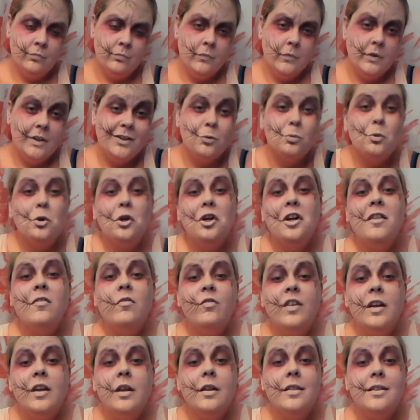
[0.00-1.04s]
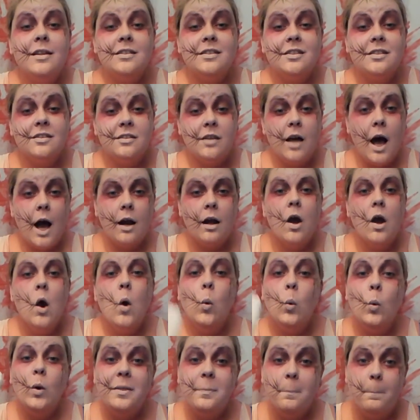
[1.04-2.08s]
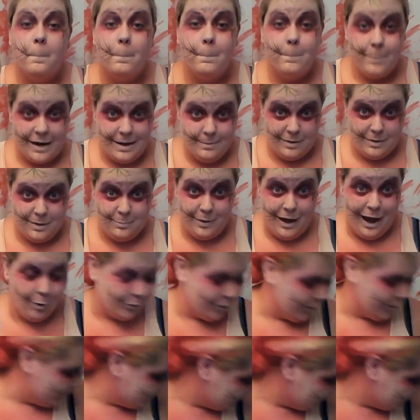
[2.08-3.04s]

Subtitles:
is we're going to fill this sock with baby powder.